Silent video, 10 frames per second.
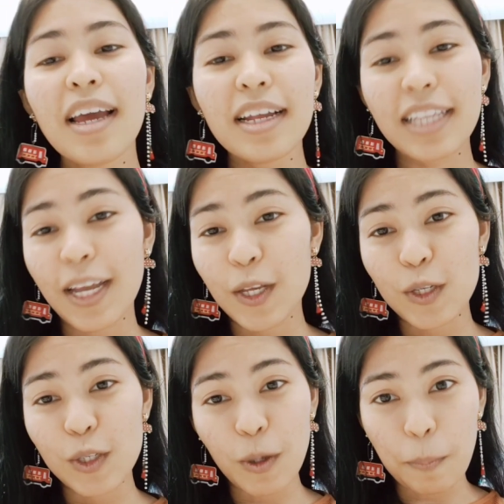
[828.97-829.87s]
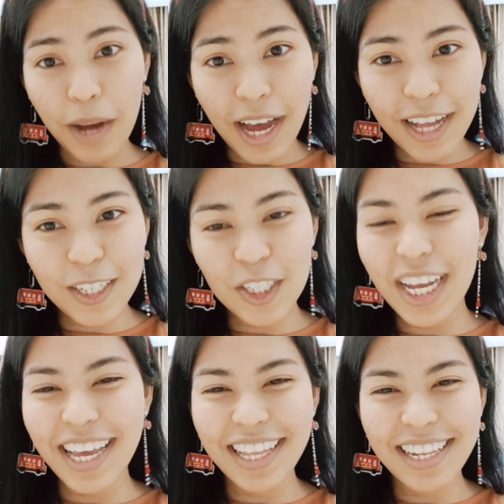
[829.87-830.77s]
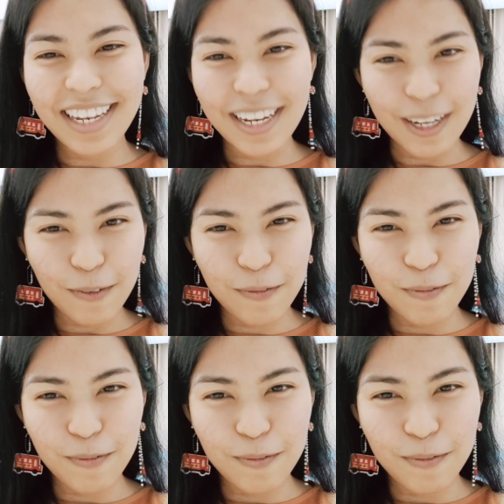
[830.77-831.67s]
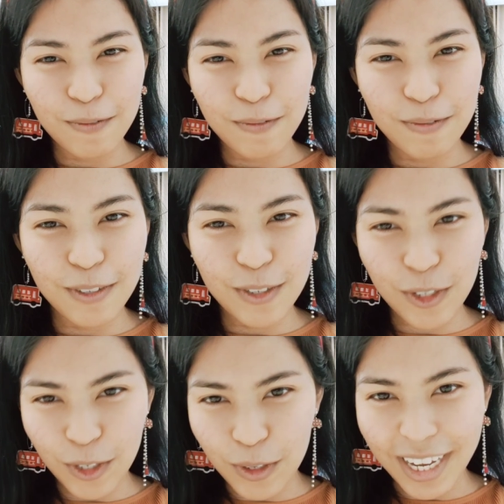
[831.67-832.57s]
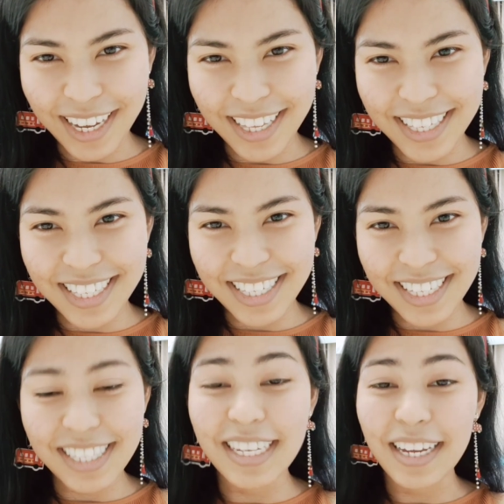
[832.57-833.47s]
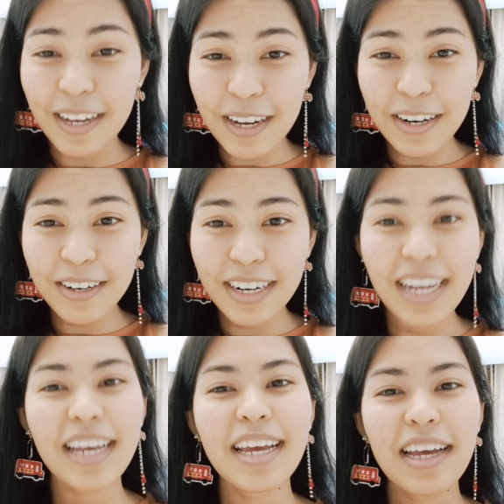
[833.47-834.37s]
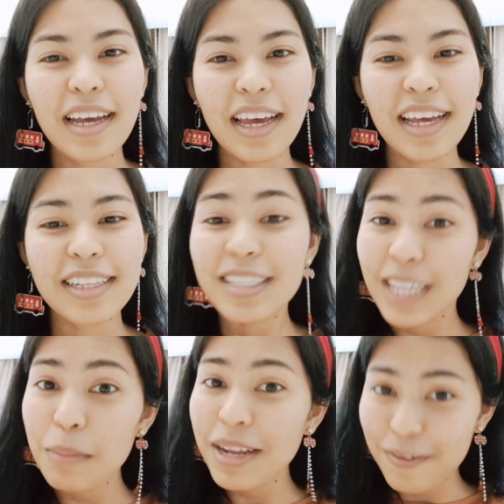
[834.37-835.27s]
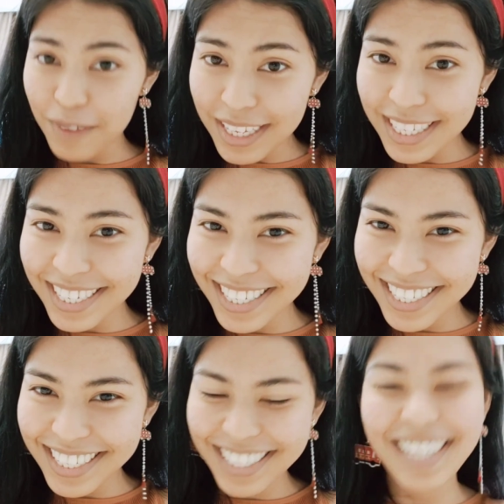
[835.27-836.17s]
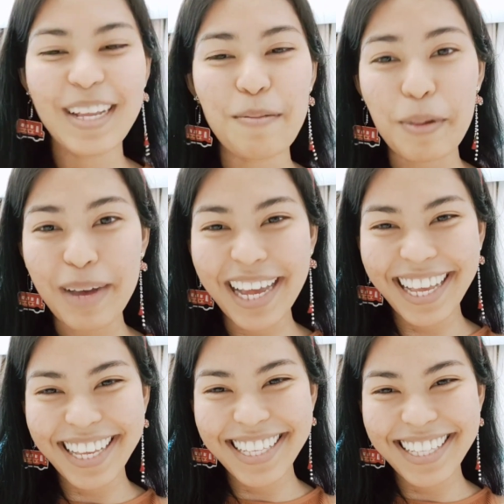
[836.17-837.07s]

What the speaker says: Thank you so much, and love to you guys. Take care and start manifesting. Bye-bye.